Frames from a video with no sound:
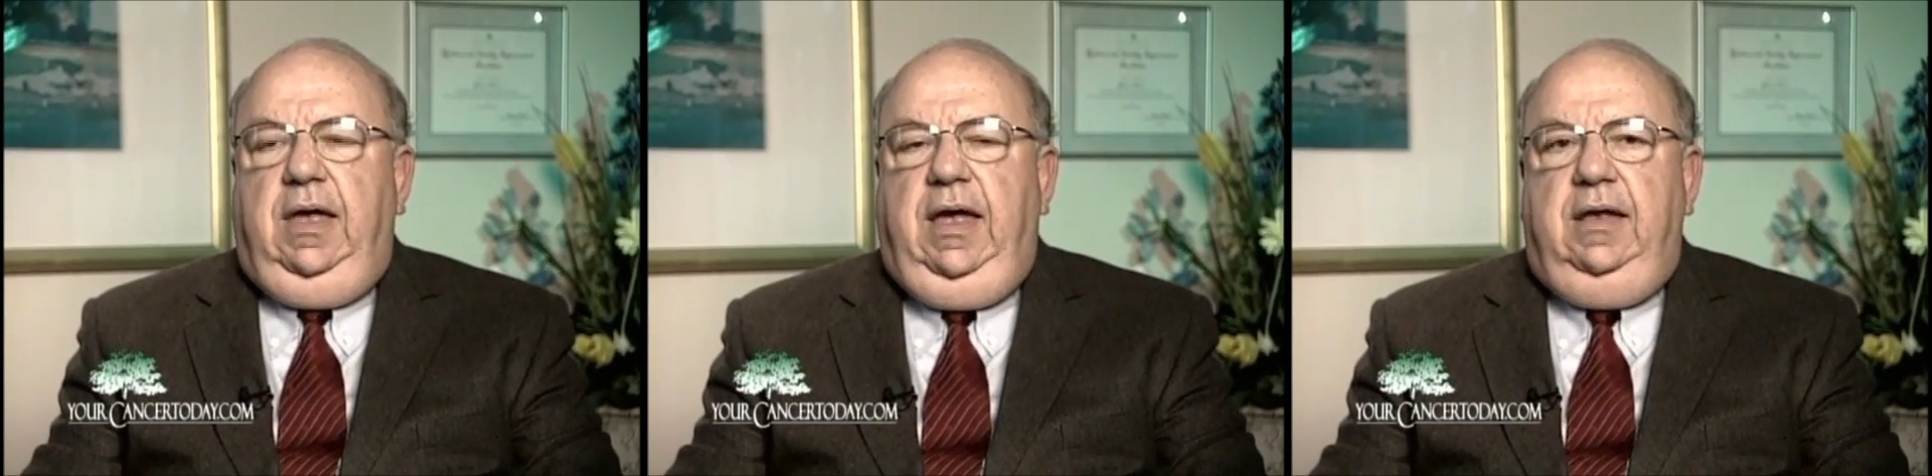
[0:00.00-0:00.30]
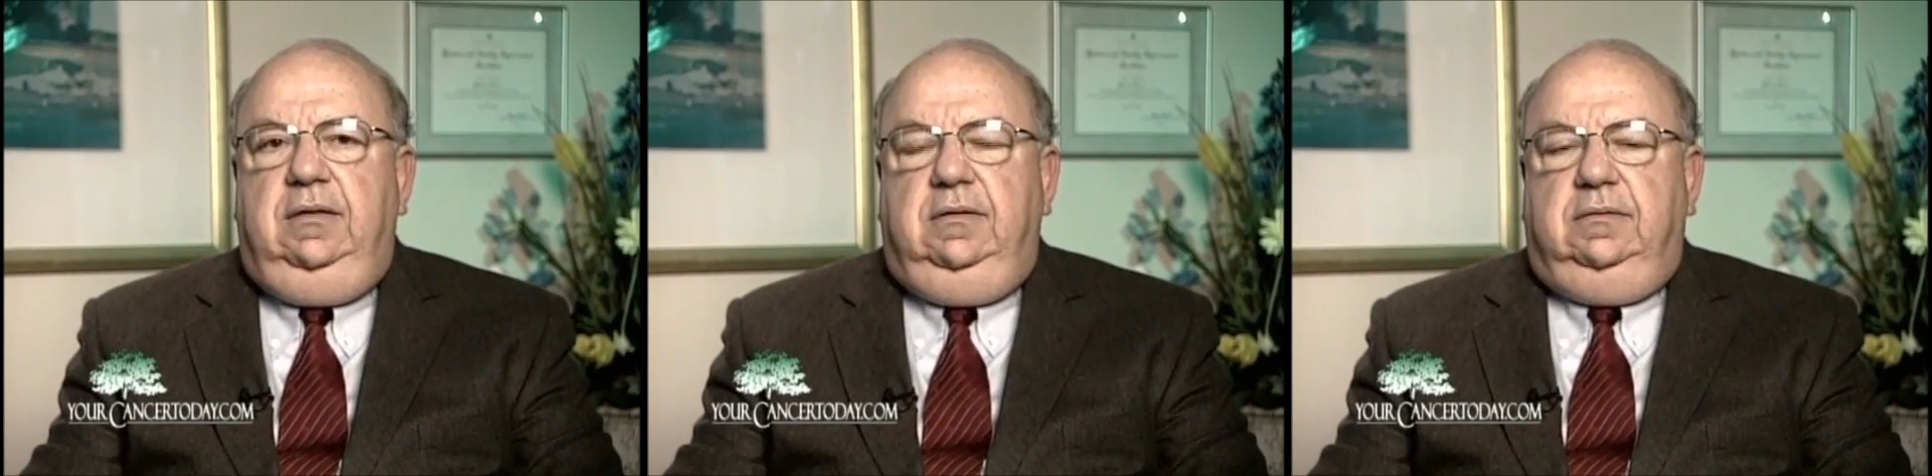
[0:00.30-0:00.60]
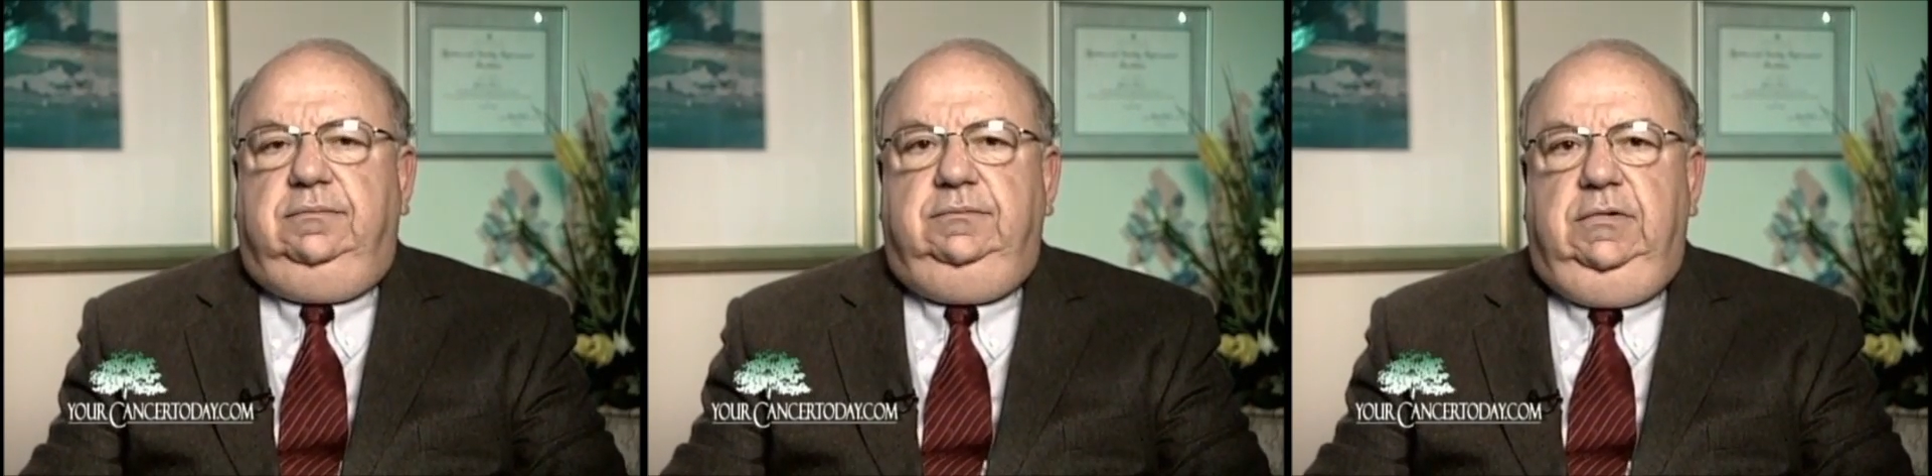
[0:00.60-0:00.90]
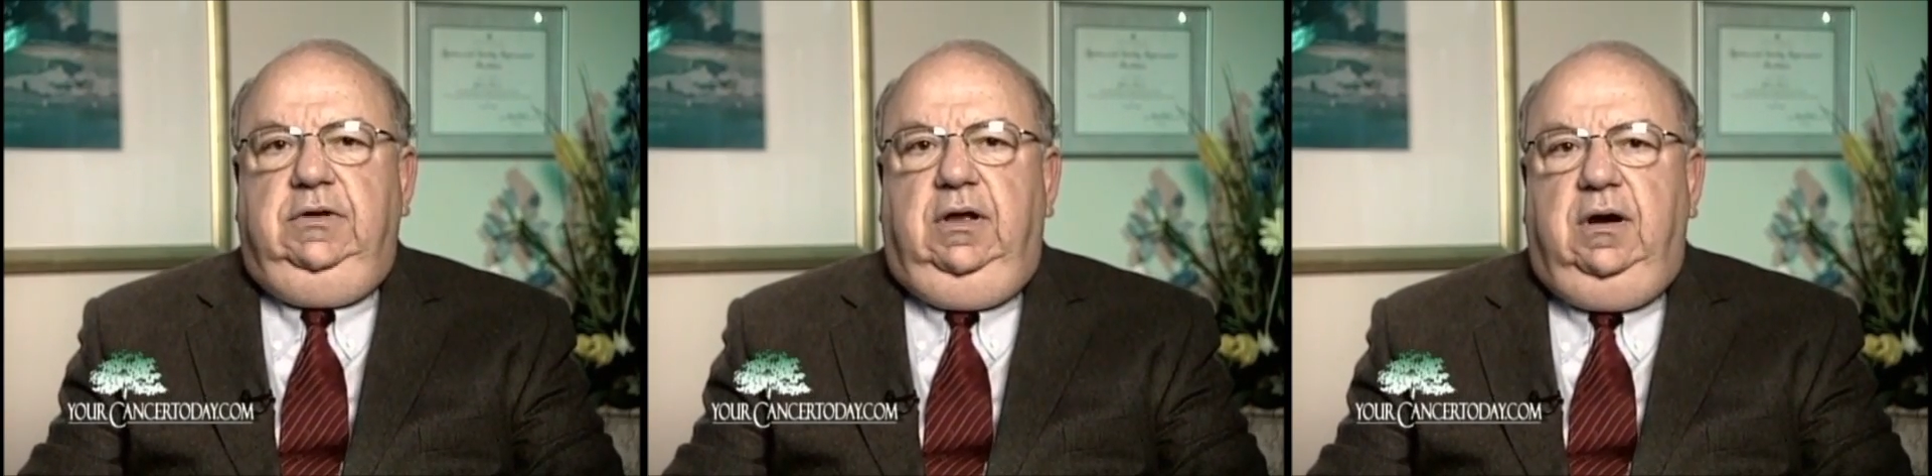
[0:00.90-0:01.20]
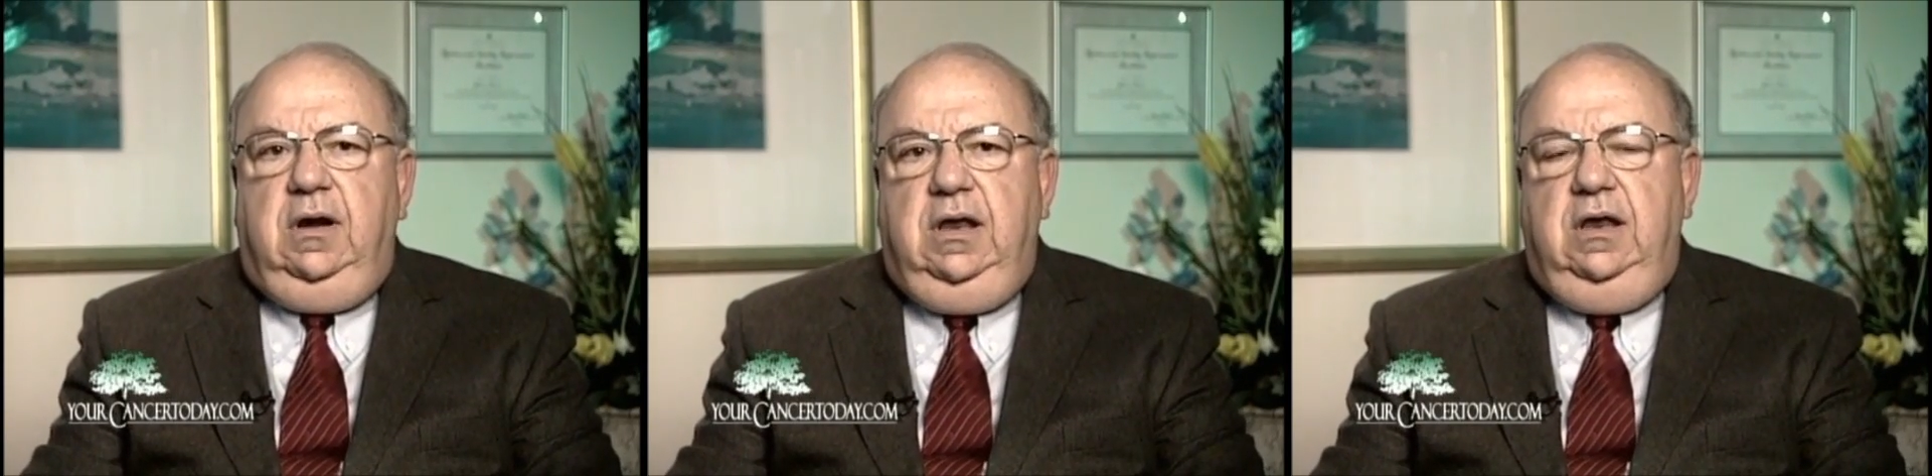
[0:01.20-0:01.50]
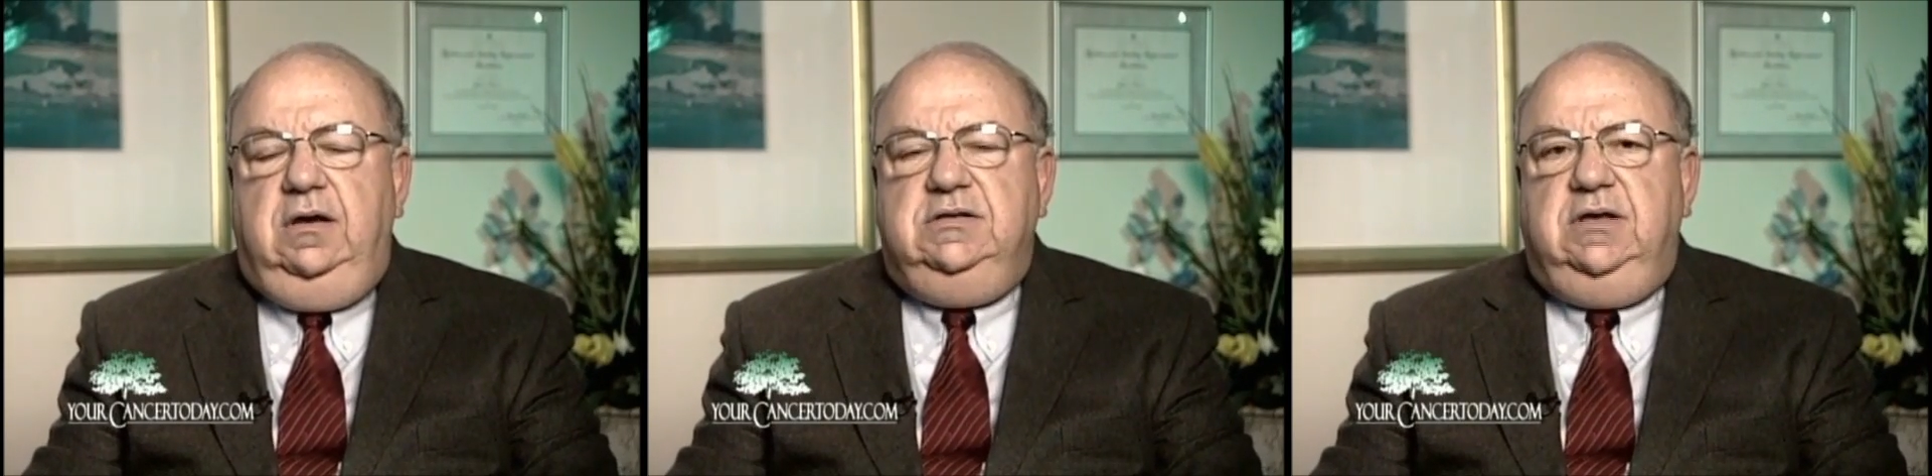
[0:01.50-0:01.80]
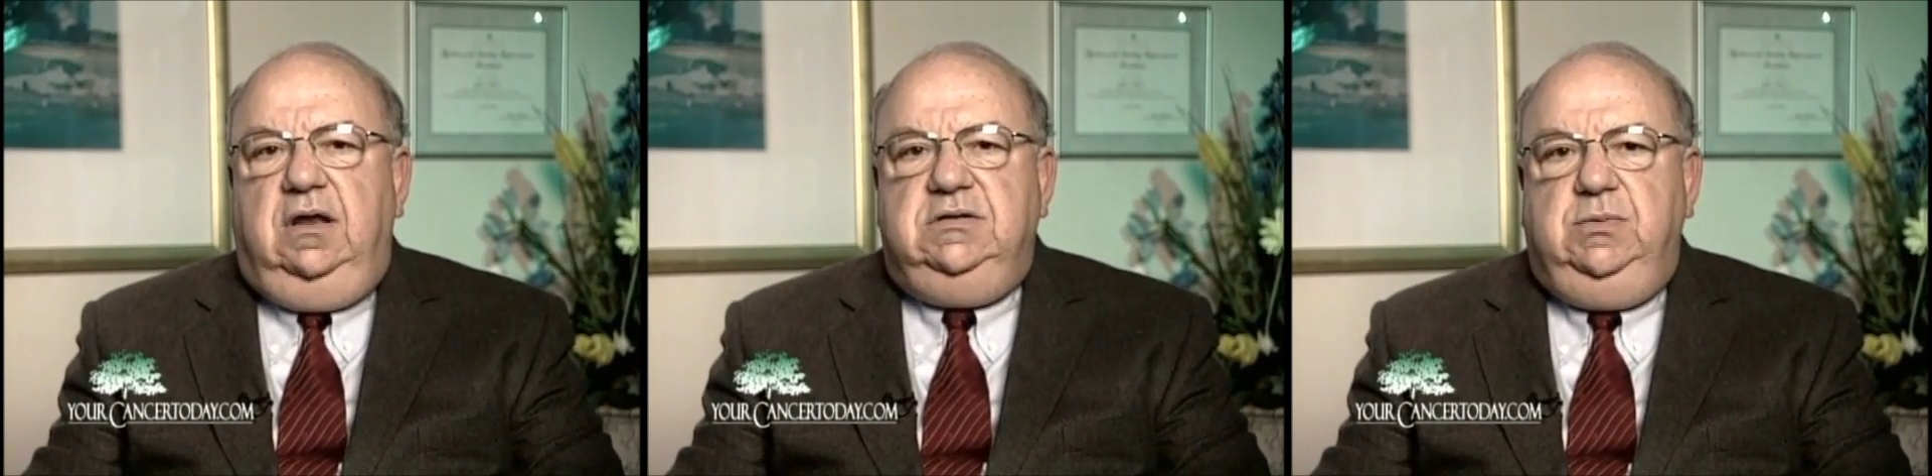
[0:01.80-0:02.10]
And the early results